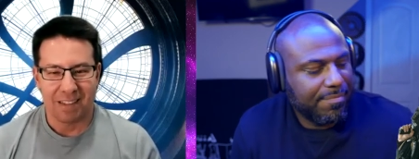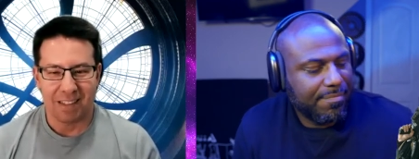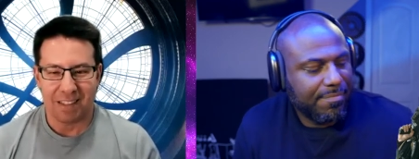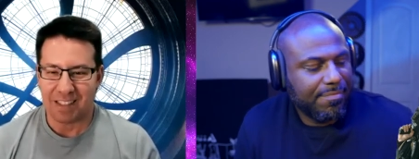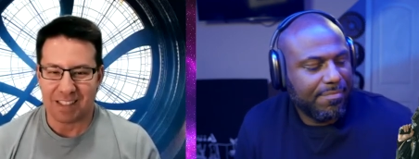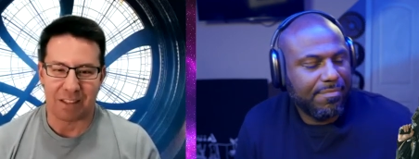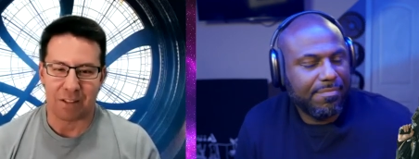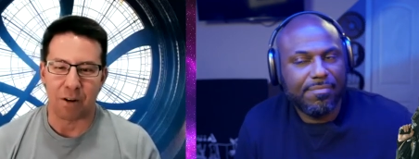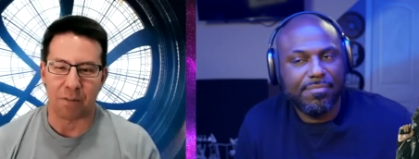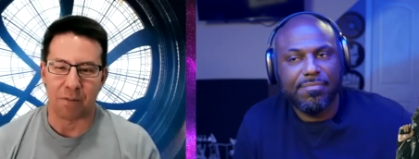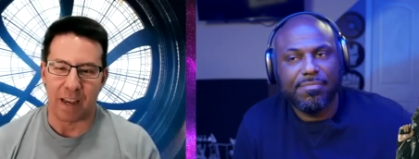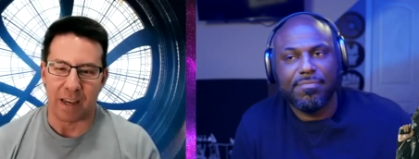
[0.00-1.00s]
Speaker 1: this isn't
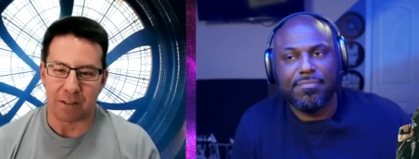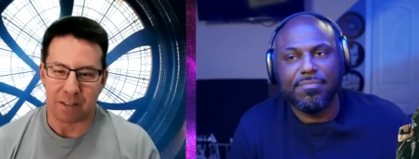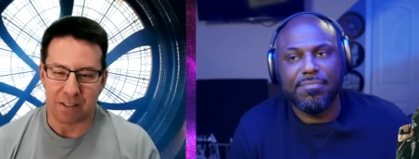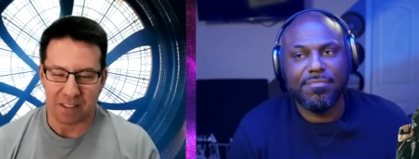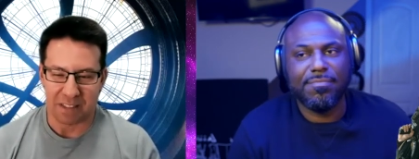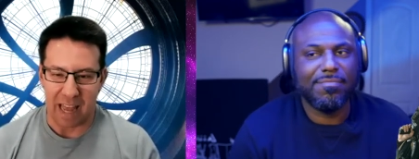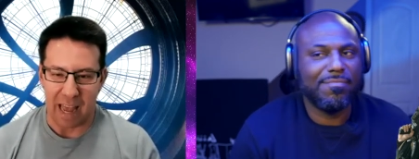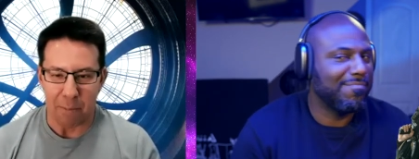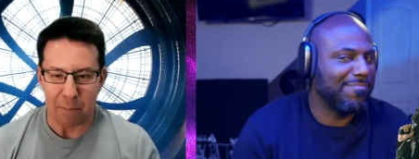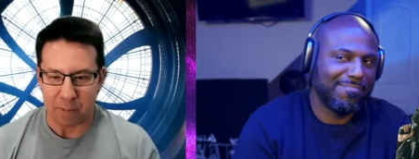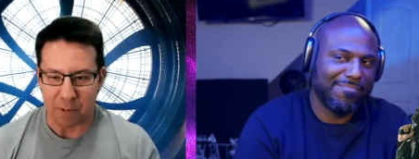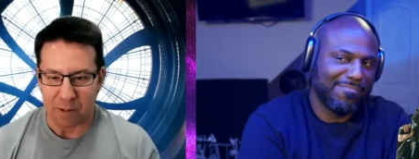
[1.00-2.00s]
Darth Vader. This isn't
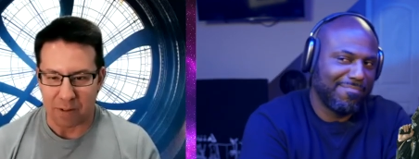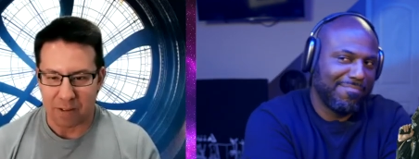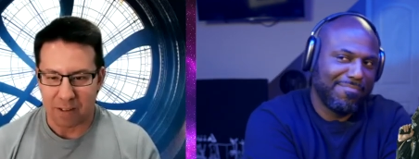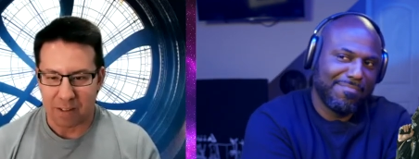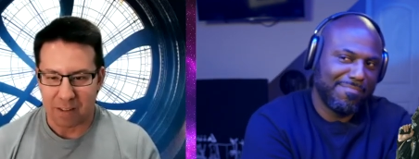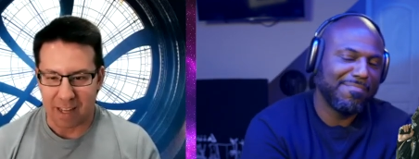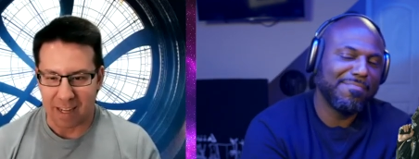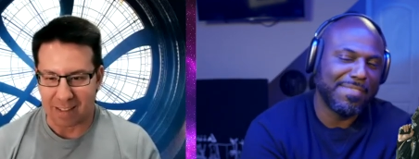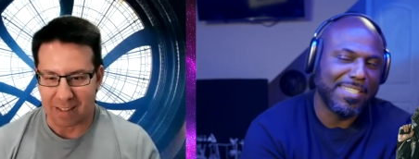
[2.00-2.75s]
the Emperor. Like,